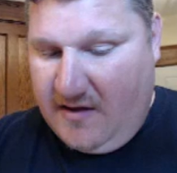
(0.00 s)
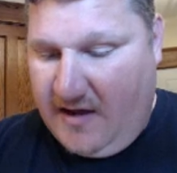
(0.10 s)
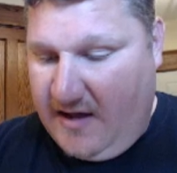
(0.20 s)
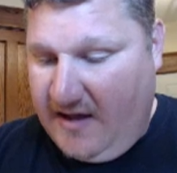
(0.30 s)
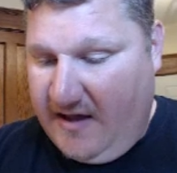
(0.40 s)

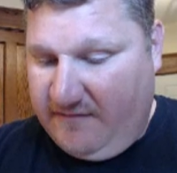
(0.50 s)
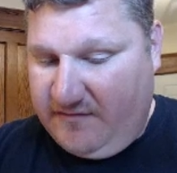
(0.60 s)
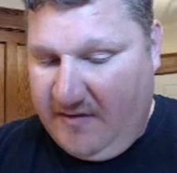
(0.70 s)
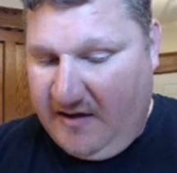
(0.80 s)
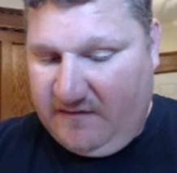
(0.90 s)
I have
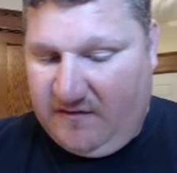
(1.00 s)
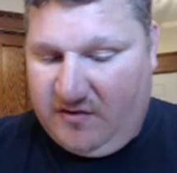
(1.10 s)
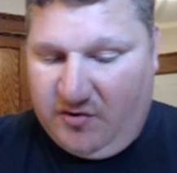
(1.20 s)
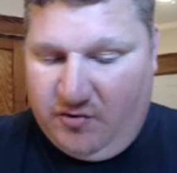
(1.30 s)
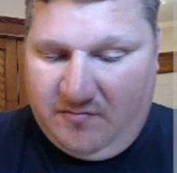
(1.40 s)
some x
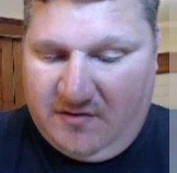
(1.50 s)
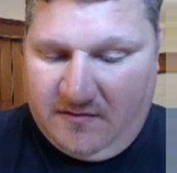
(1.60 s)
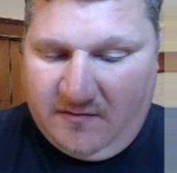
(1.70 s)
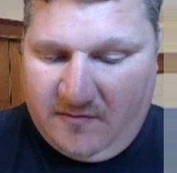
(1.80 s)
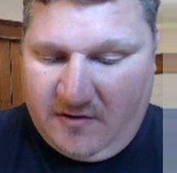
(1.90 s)
cubed
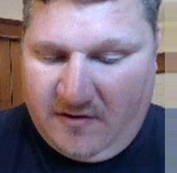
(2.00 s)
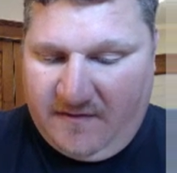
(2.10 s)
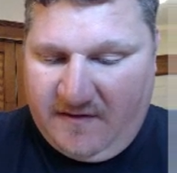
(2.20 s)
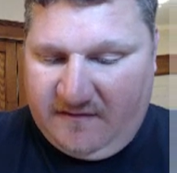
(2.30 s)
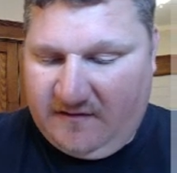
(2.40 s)

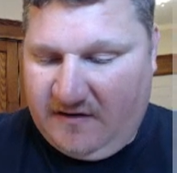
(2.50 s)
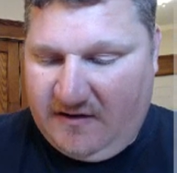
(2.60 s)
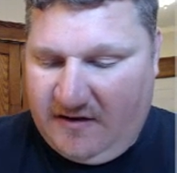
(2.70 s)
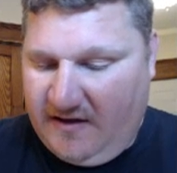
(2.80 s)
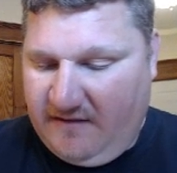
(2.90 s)
on this
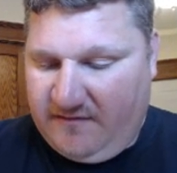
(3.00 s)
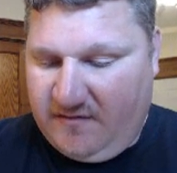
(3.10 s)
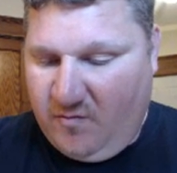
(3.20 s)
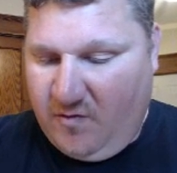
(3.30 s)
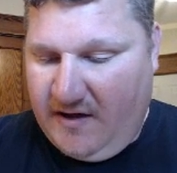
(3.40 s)
end. I have
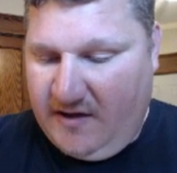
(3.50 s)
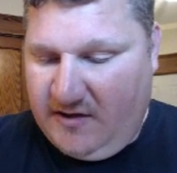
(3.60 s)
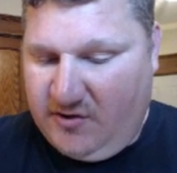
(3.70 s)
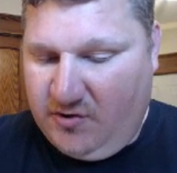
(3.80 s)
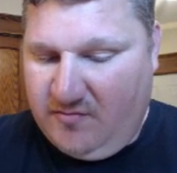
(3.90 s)
some y
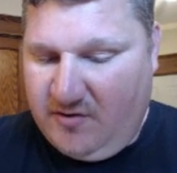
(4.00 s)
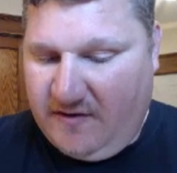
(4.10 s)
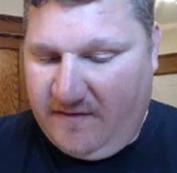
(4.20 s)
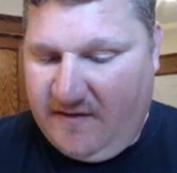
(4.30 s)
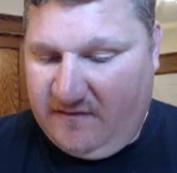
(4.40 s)
cubed
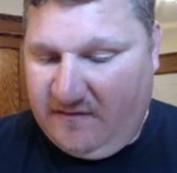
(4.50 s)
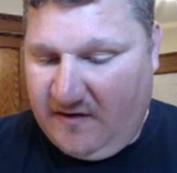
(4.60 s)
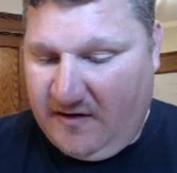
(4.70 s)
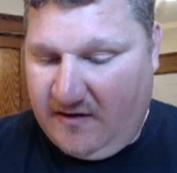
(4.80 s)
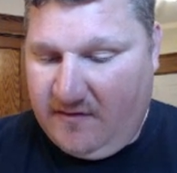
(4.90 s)
on this
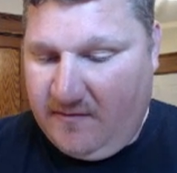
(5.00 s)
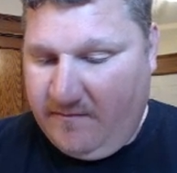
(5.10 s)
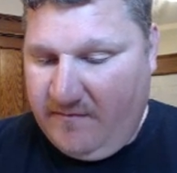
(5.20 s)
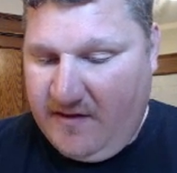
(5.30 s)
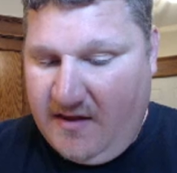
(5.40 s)
end.
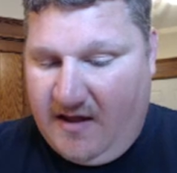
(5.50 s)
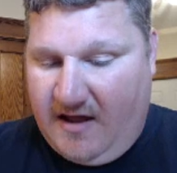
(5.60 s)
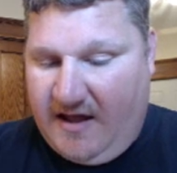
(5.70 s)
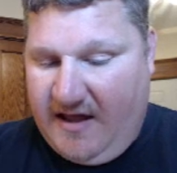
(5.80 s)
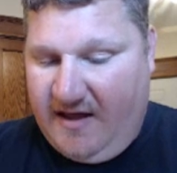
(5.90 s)

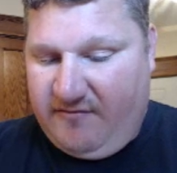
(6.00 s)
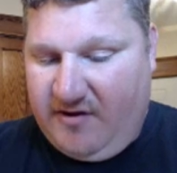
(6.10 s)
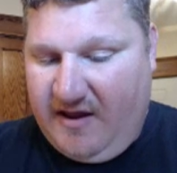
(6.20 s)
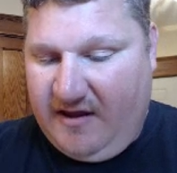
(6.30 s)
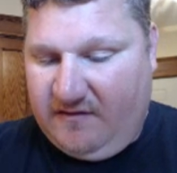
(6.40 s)
I have
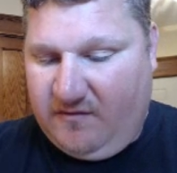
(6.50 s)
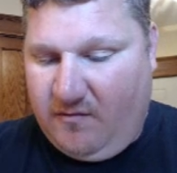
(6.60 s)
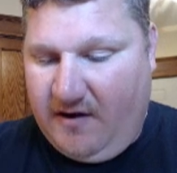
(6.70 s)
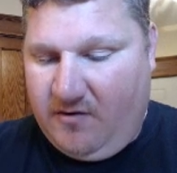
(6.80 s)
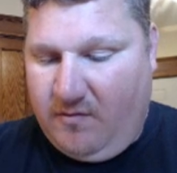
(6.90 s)
an x
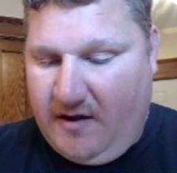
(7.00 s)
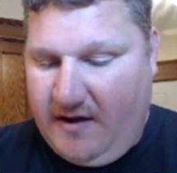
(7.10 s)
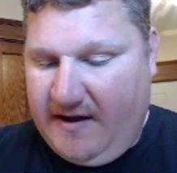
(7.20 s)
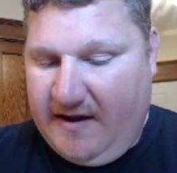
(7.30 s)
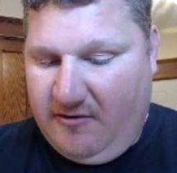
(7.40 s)
squared
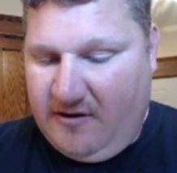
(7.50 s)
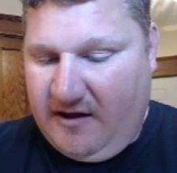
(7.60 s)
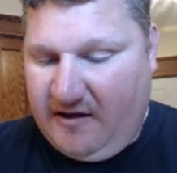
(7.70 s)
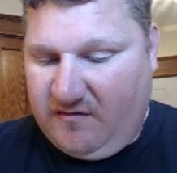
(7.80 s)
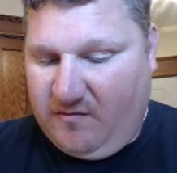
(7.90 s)
y here and an
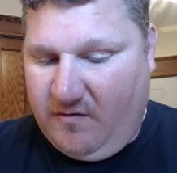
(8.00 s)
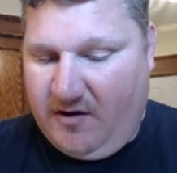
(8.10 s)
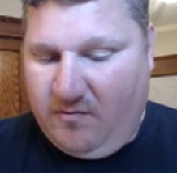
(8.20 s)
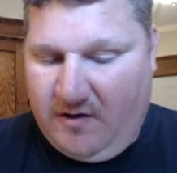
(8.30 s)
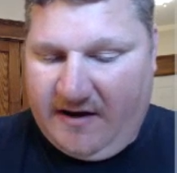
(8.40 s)
x
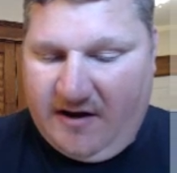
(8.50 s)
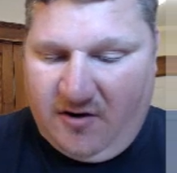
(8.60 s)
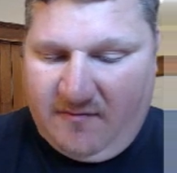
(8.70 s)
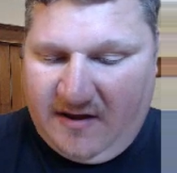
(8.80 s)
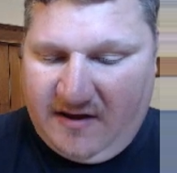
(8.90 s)
squared y
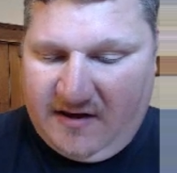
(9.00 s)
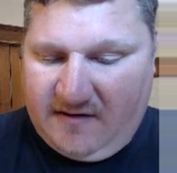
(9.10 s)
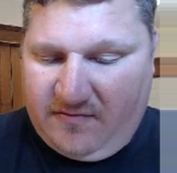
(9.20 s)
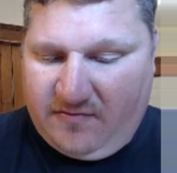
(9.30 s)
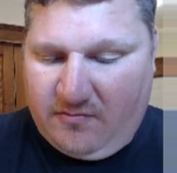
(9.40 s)
here,
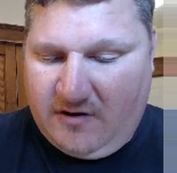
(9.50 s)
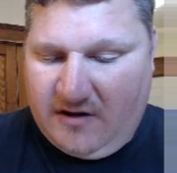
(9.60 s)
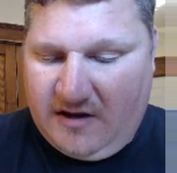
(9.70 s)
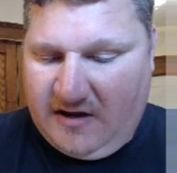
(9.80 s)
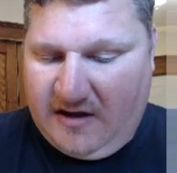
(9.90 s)
meaning
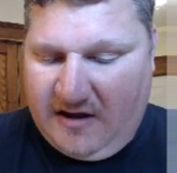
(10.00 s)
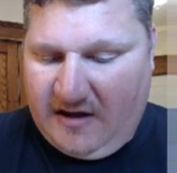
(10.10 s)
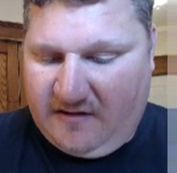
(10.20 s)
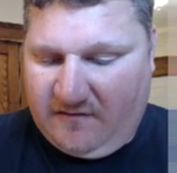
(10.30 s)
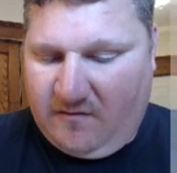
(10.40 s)

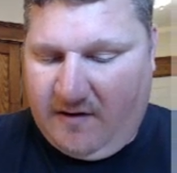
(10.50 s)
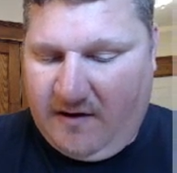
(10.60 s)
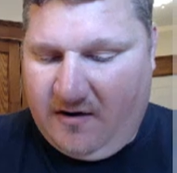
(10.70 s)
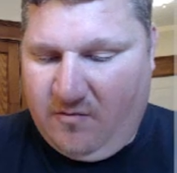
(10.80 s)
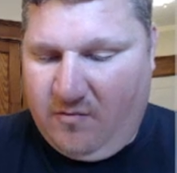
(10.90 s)
3x
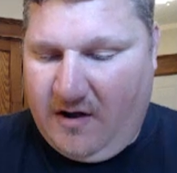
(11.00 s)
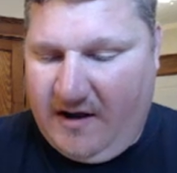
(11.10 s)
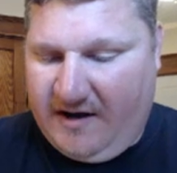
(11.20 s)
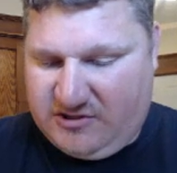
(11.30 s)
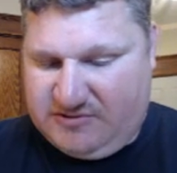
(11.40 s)
squared
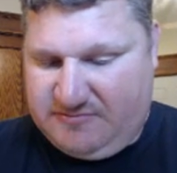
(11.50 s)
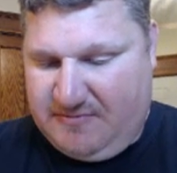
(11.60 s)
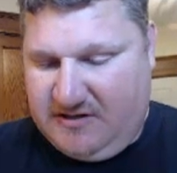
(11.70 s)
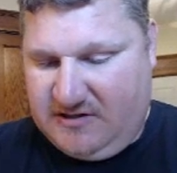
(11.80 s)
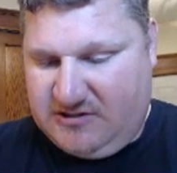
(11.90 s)
y. Just
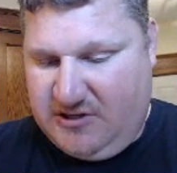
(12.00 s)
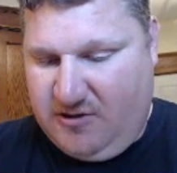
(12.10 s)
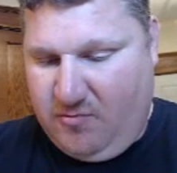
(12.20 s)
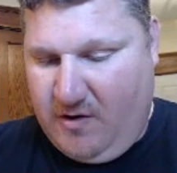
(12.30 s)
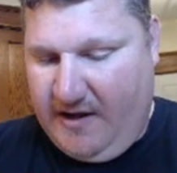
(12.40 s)
because
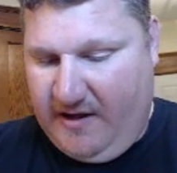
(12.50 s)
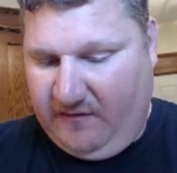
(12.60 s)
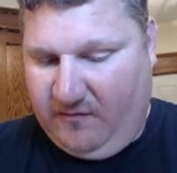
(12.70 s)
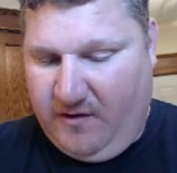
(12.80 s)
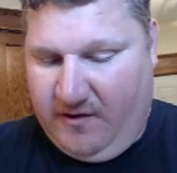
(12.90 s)
they're y,
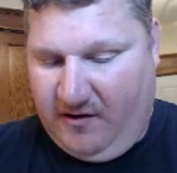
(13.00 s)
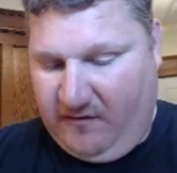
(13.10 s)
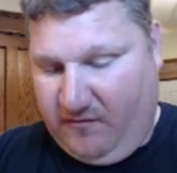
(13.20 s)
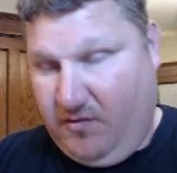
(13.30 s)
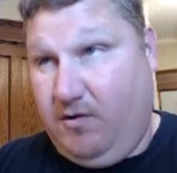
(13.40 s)
x squared,
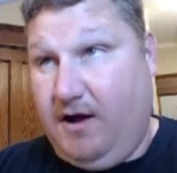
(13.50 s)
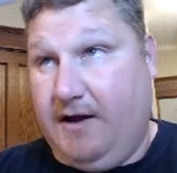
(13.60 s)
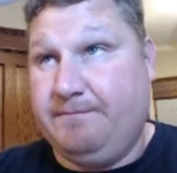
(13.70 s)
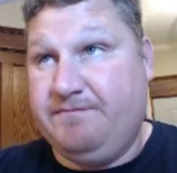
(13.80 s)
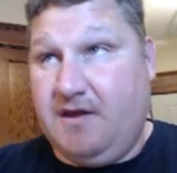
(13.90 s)

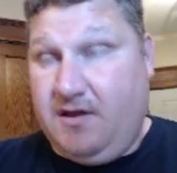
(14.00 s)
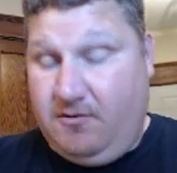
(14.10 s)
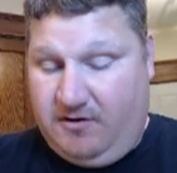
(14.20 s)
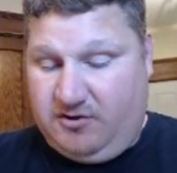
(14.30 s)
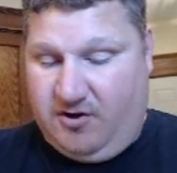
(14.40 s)
y,
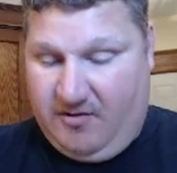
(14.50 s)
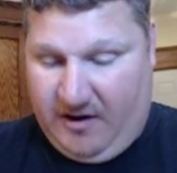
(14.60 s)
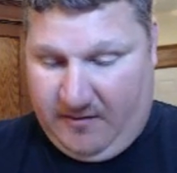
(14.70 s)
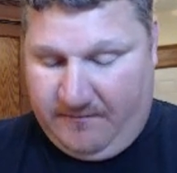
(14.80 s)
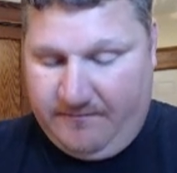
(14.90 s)
we can turn
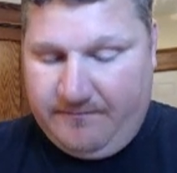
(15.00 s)
around